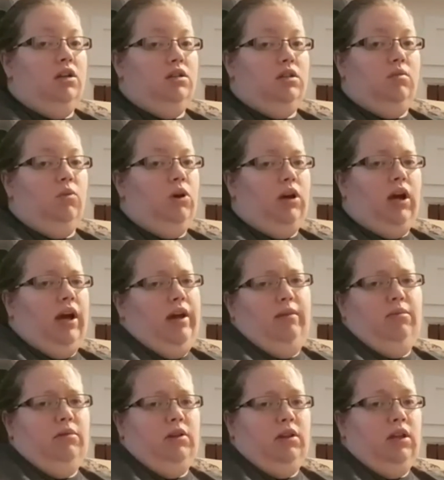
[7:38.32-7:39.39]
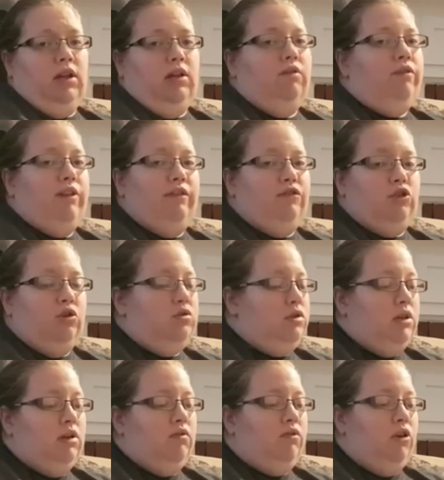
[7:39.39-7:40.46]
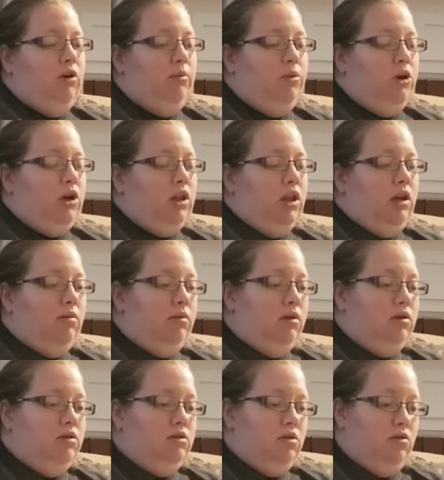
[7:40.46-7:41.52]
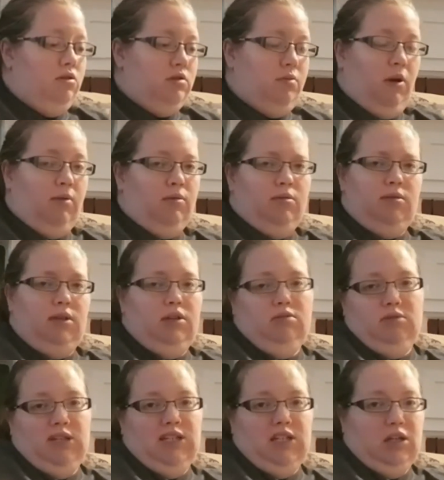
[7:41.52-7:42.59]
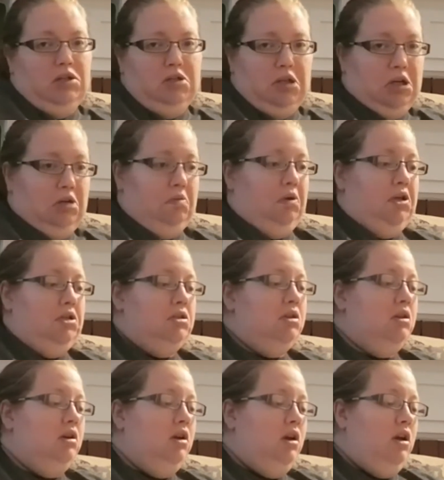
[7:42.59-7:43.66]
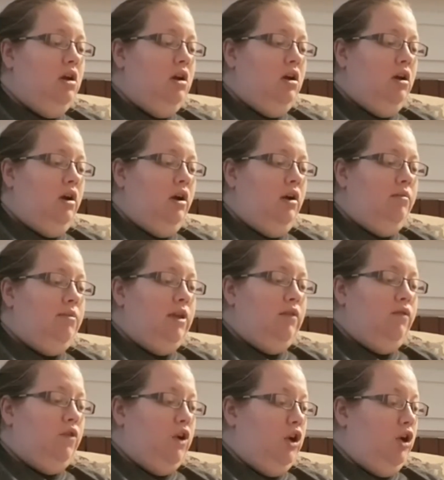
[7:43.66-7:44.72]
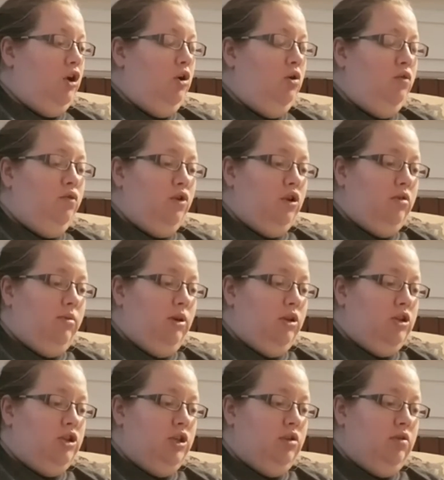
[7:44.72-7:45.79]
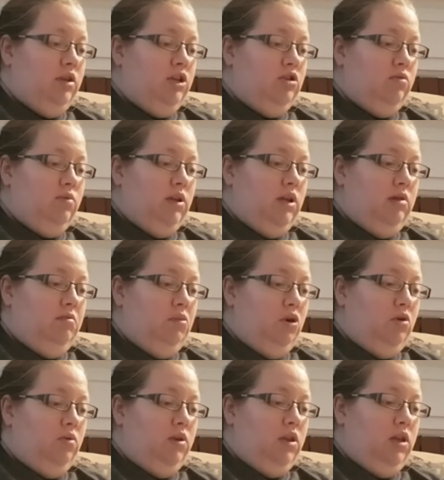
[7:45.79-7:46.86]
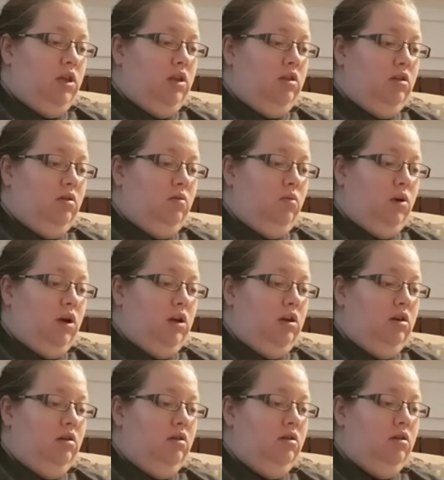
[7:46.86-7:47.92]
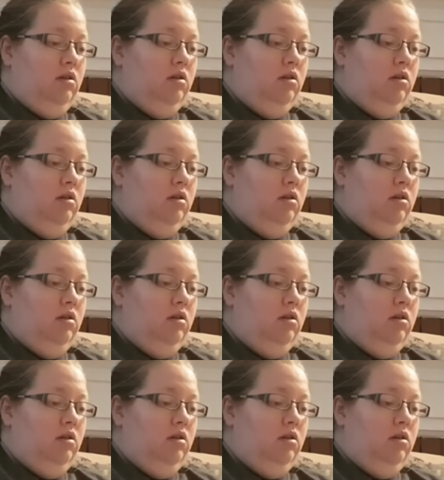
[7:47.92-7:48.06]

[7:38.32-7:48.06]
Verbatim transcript: somewhat hyped, like if they've chosen it for a book club, so it's probably decent anyways. Then for an O, for herbology, you need to read a book with either one